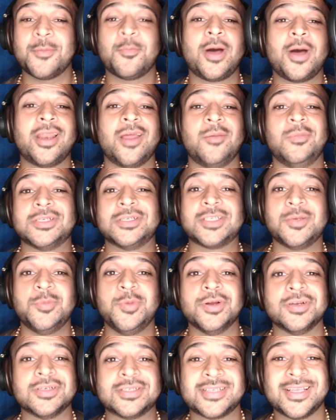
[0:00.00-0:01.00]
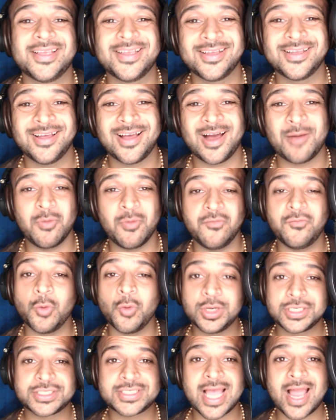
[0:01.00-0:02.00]
My name is Kabir Singh. I'm a
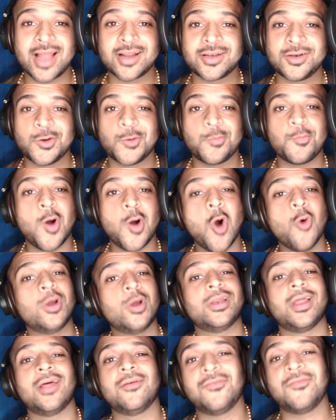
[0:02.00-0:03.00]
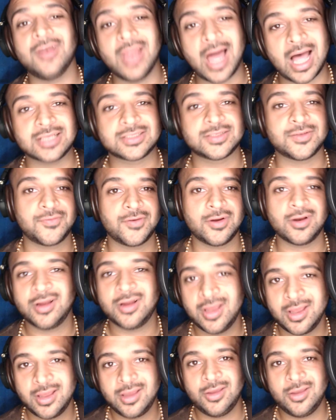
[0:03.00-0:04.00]
voice actor, poet, and philosopher.
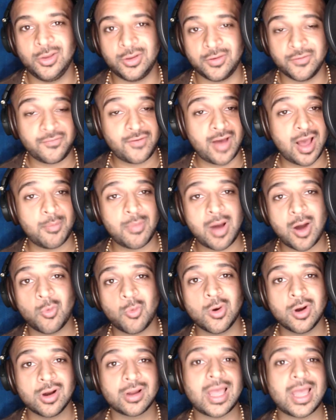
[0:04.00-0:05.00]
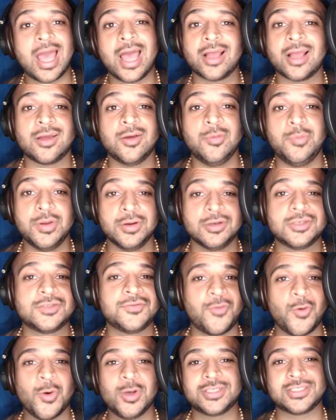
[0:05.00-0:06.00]
You can find my work at
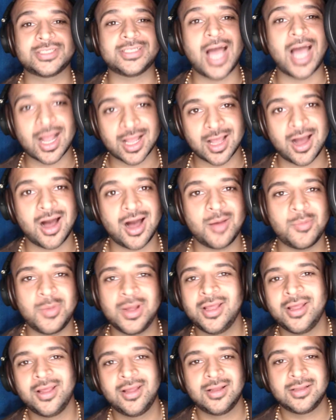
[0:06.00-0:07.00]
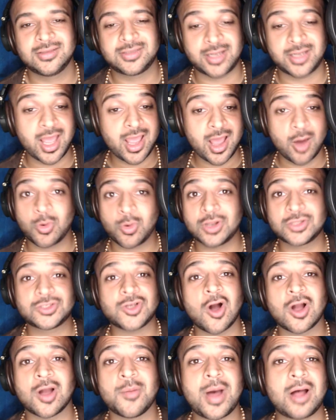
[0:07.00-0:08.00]
kabirsvoice.com. Today, I want to
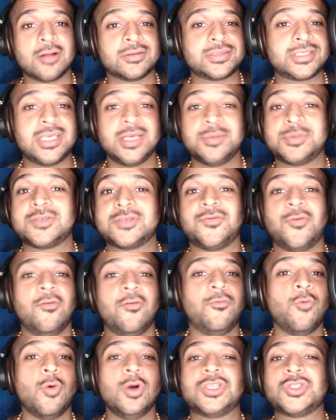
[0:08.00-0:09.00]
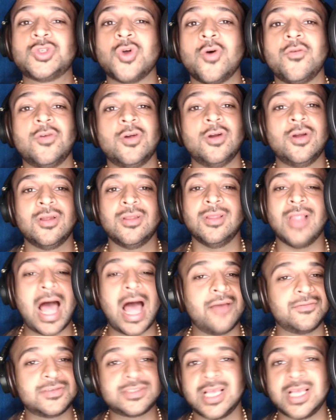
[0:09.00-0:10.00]
talk about tips for voiceover
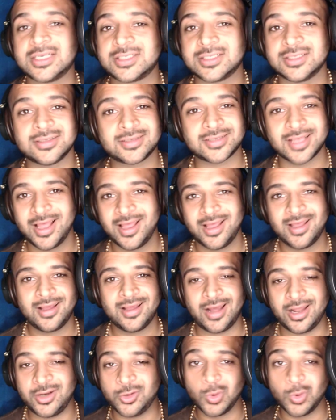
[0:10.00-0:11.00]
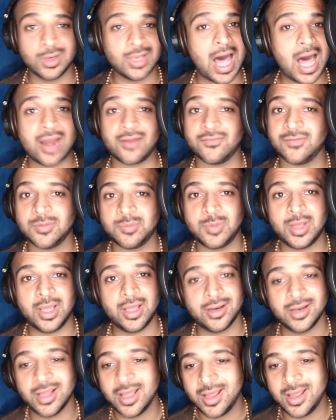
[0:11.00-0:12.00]
live sessions. I do a lot of them,
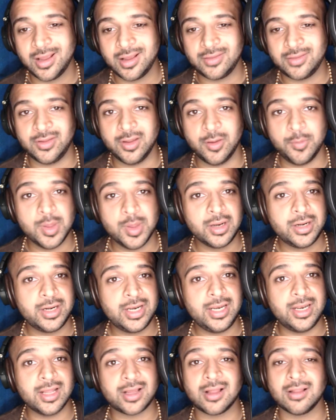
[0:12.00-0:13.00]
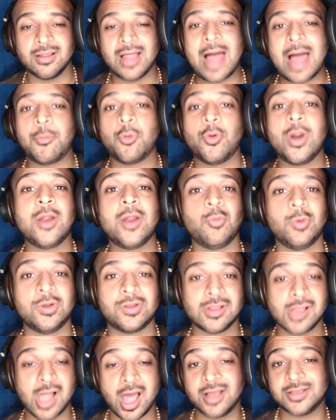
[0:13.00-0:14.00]
and the ability to collaborate with
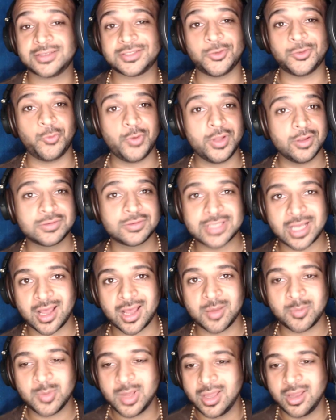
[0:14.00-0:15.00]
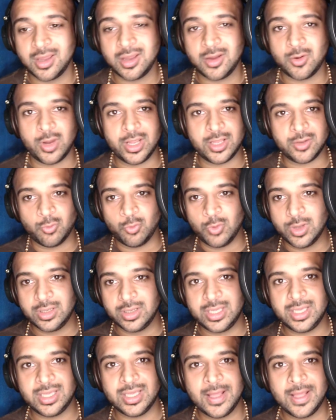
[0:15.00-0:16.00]
clients in real time, it
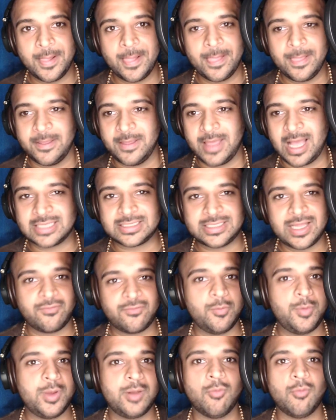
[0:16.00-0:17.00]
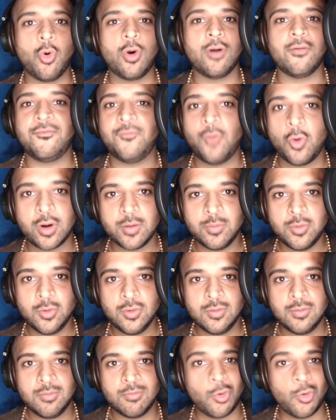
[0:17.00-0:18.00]
really has never been more
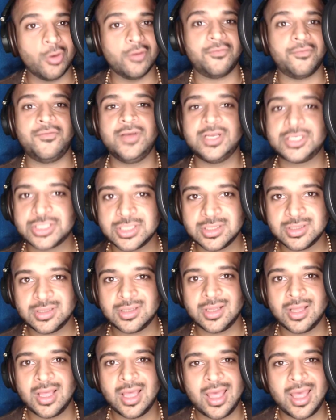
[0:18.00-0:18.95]
affordable, more efficient.